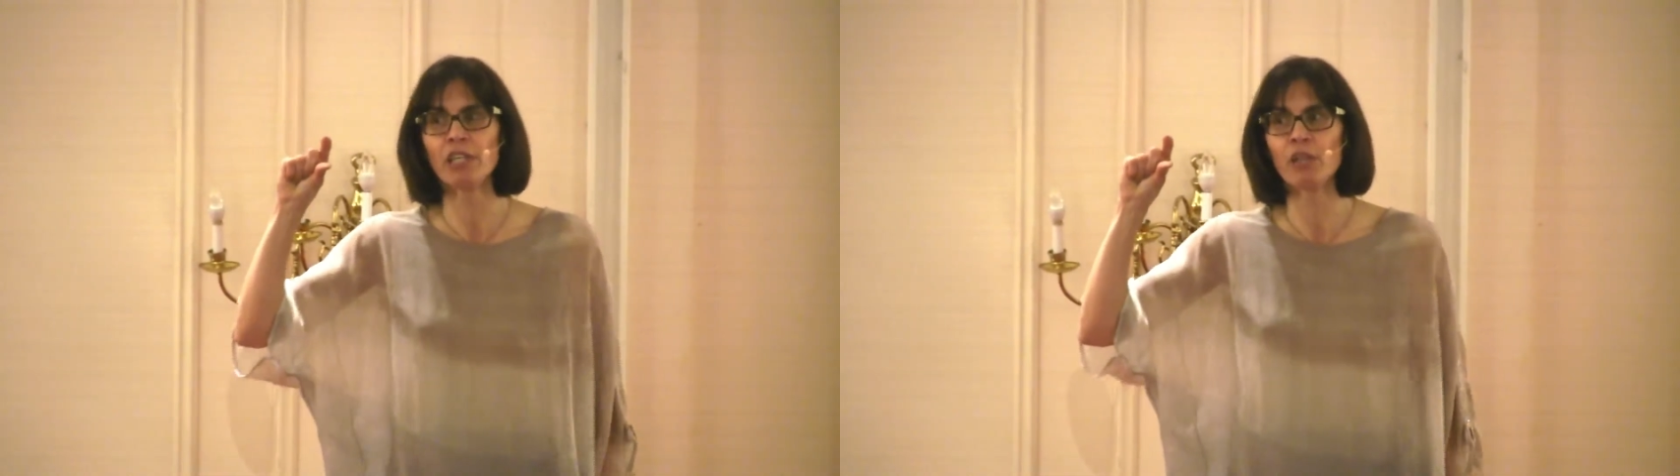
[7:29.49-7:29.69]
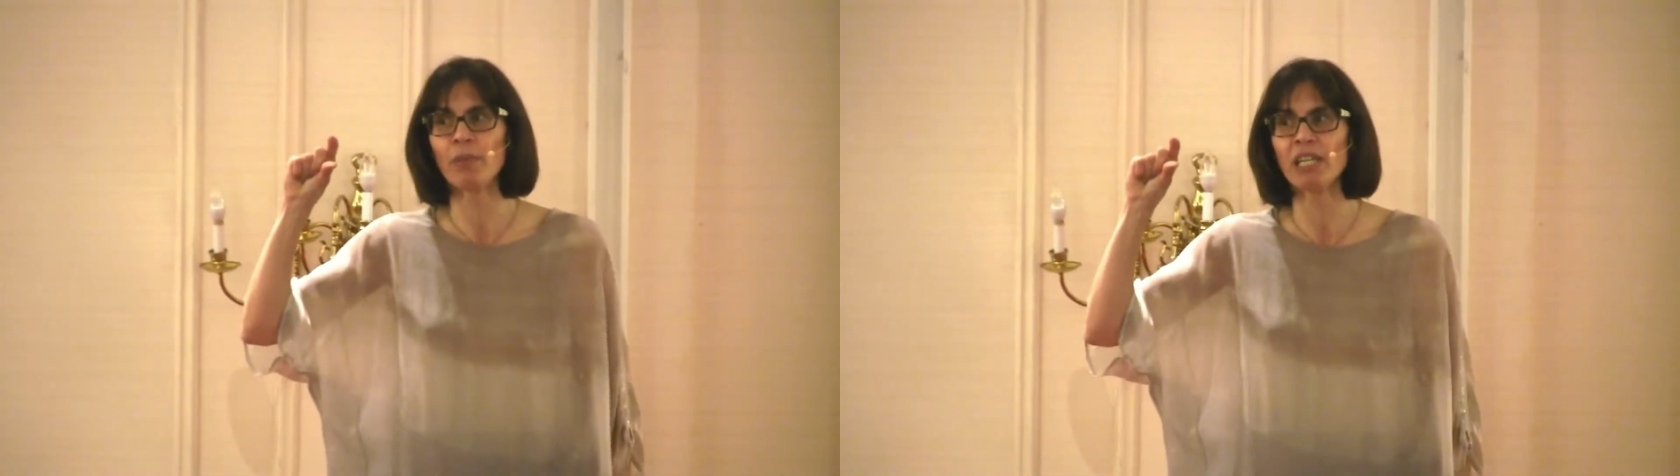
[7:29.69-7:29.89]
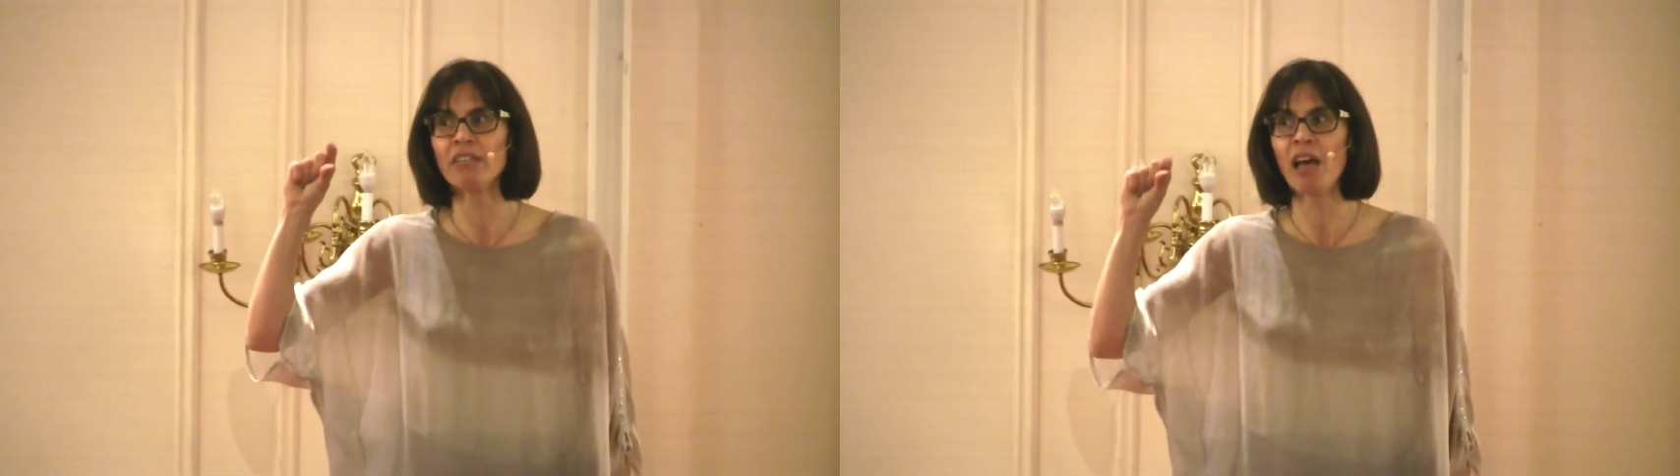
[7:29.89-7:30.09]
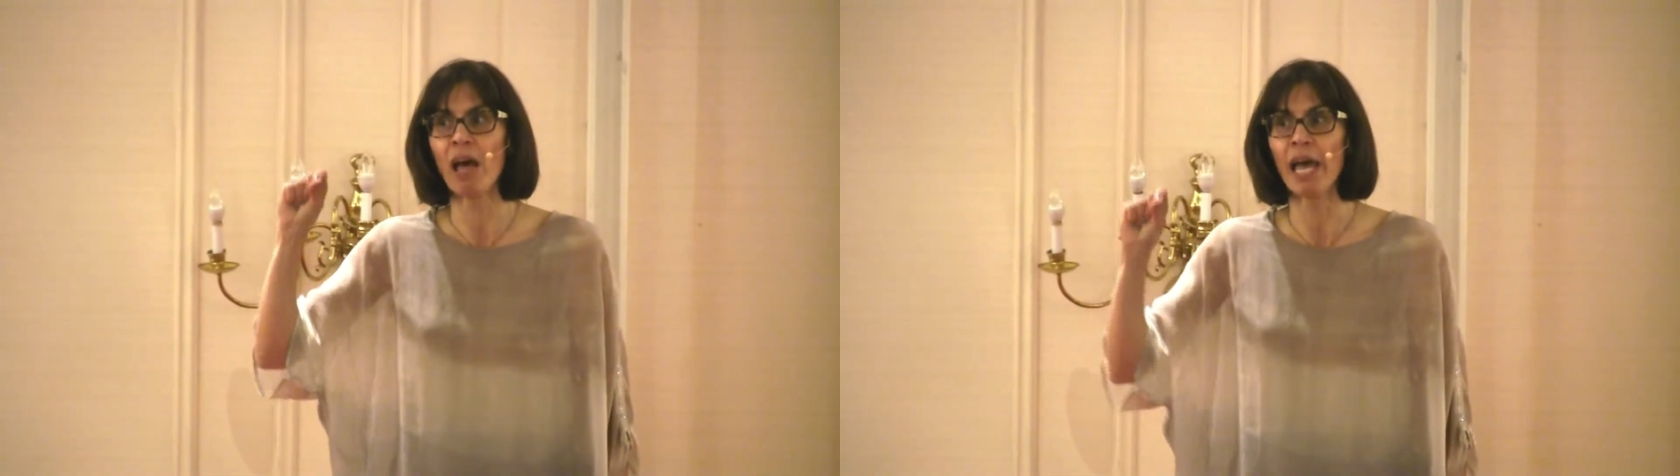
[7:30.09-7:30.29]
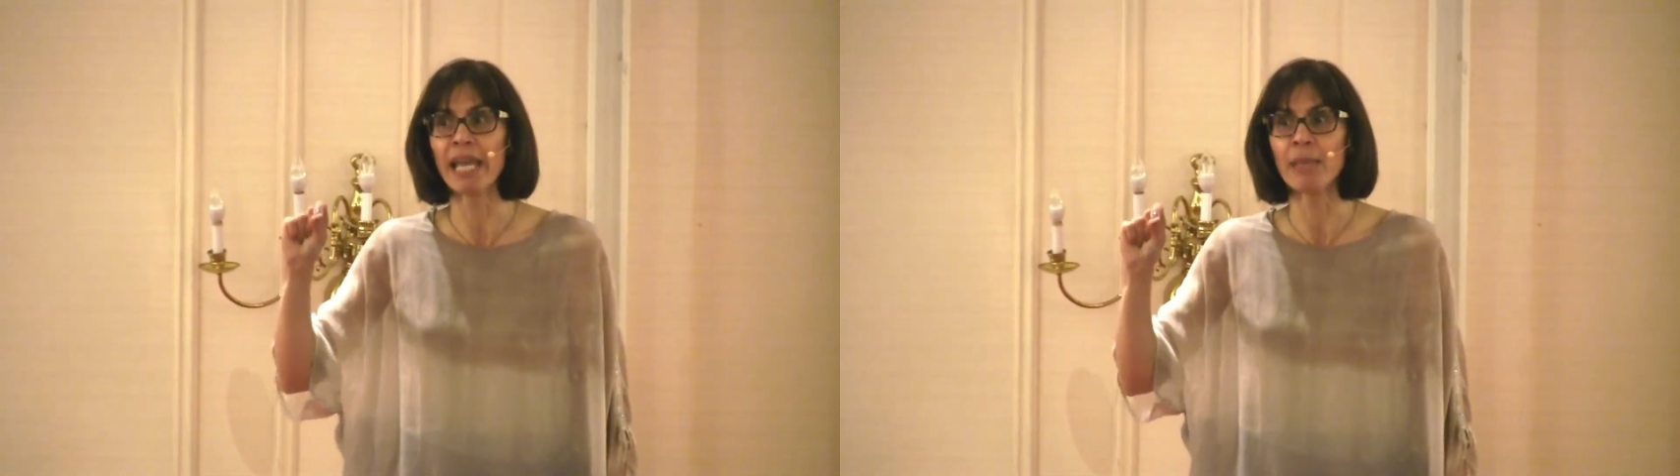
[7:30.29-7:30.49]
little bit of
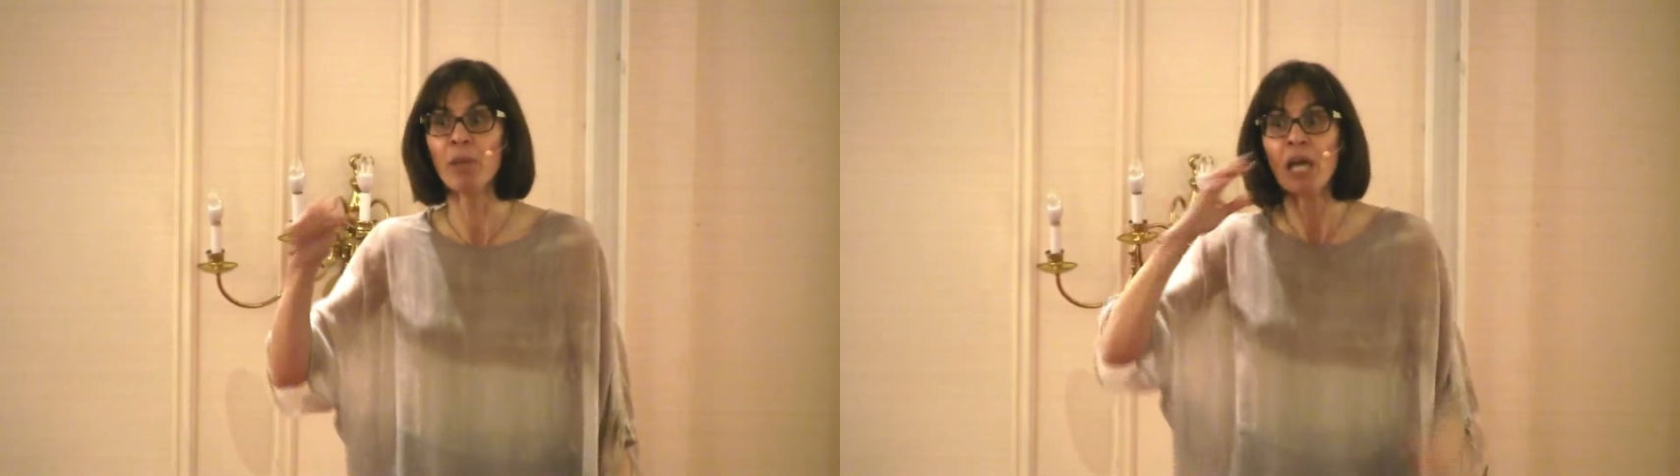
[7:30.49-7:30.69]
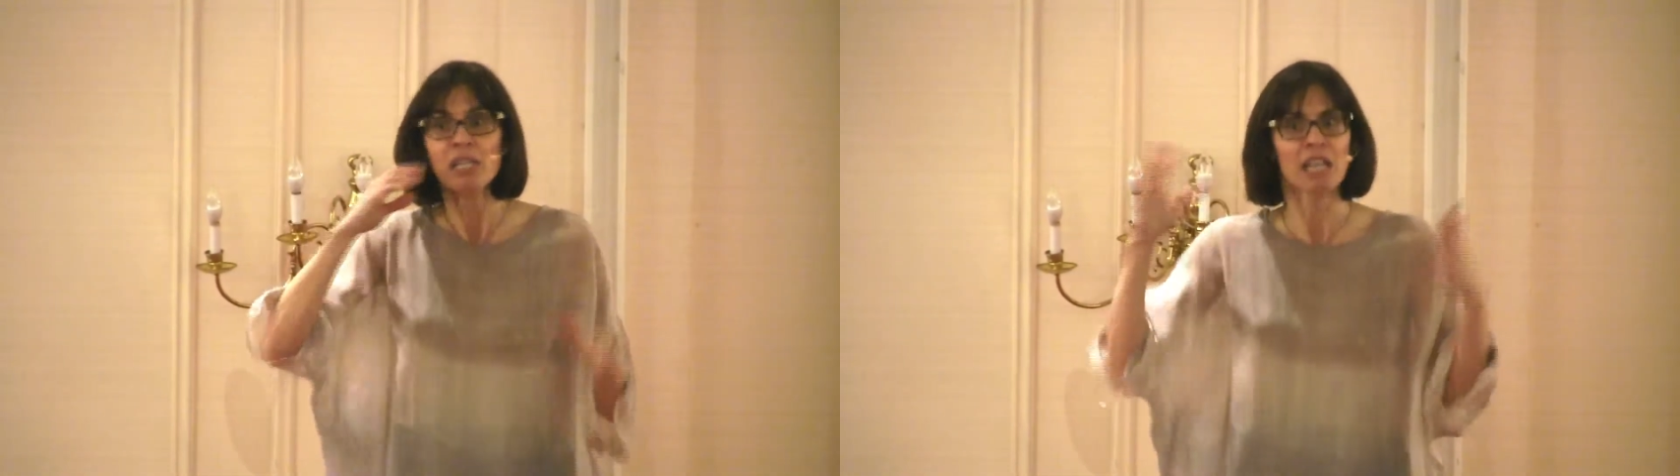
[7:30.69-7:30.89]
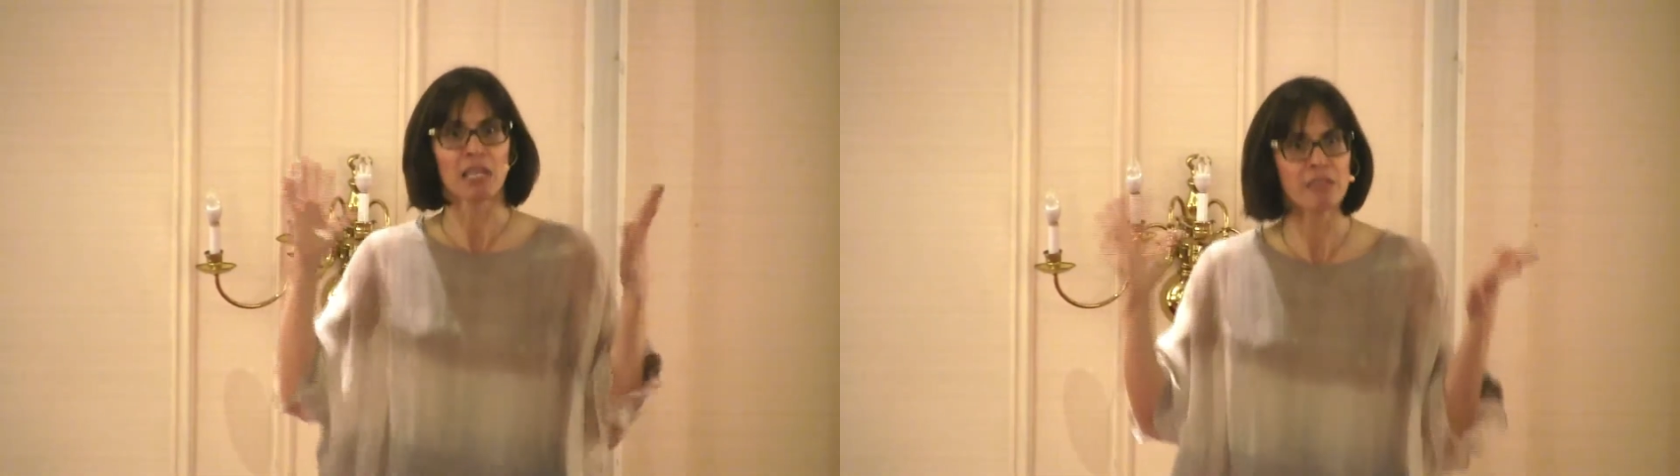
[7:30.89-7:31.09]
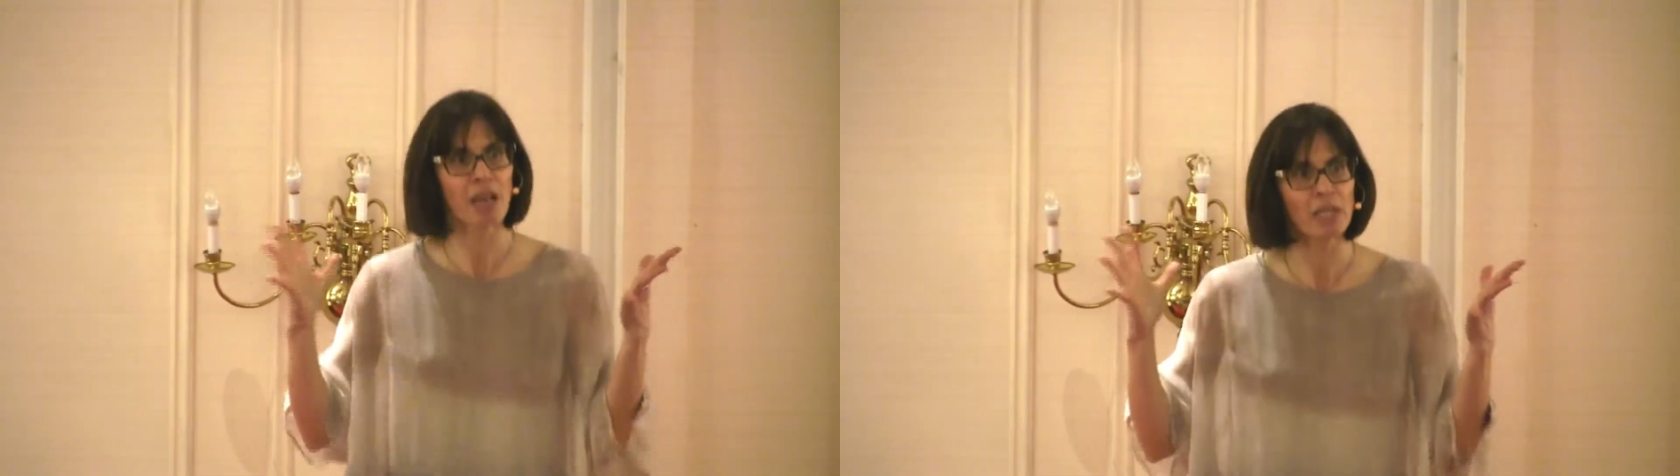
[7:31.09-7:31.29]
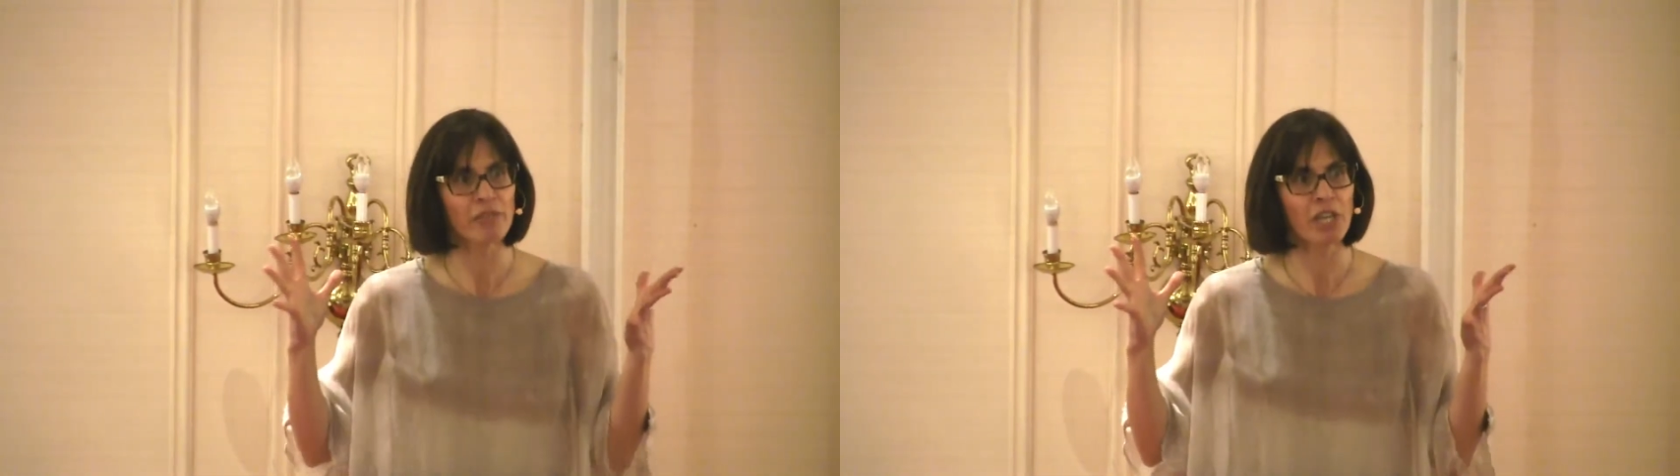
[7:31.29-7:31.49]
time, not a
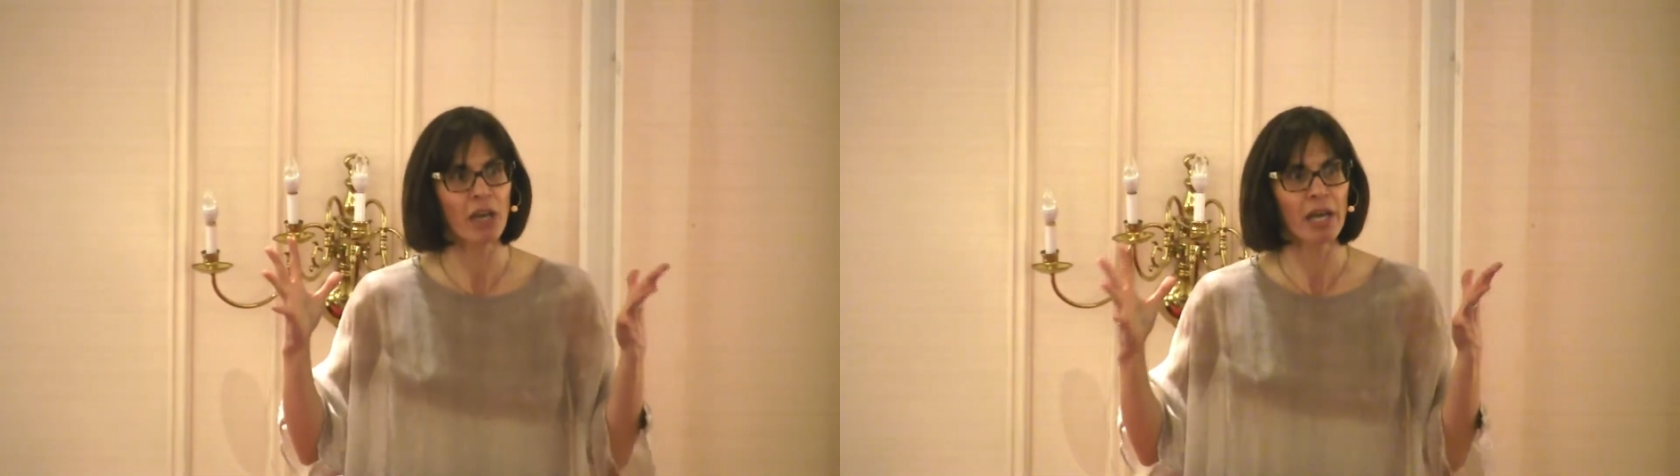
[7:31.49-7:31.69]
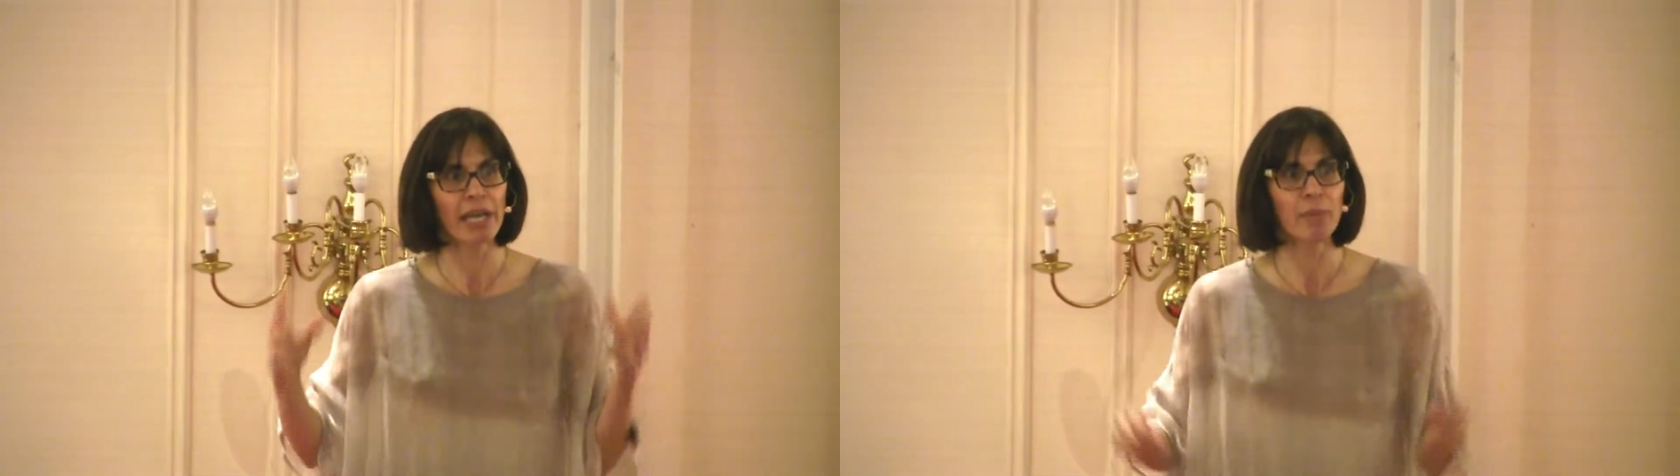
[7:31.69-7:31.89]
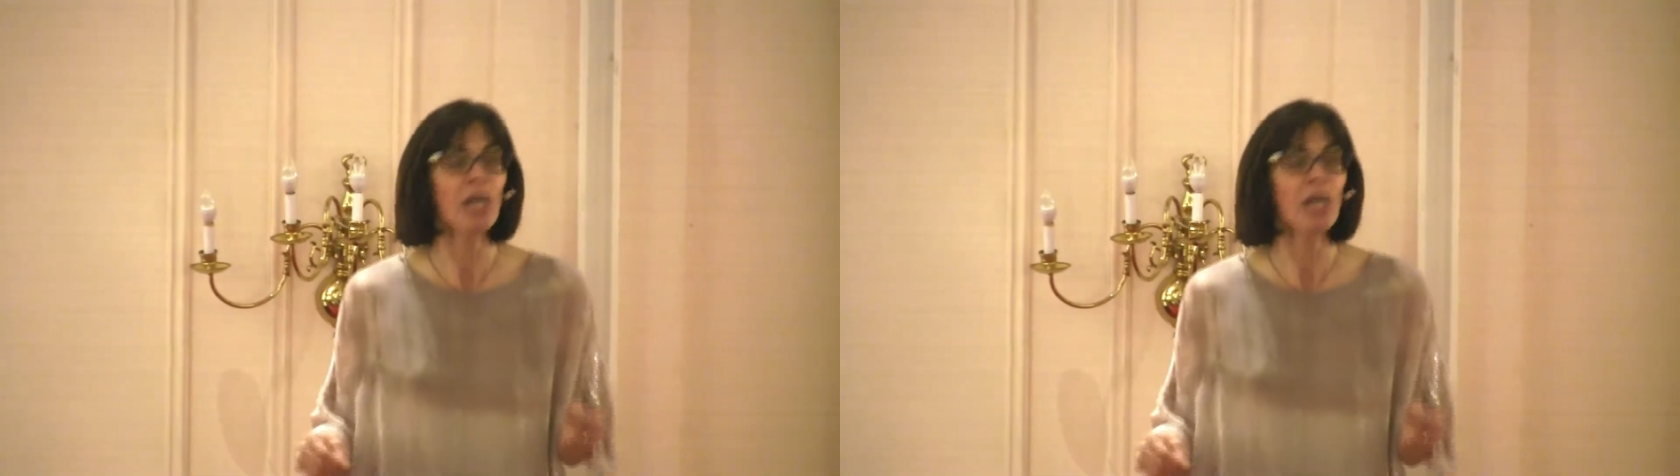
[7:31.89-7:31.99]
ton of time,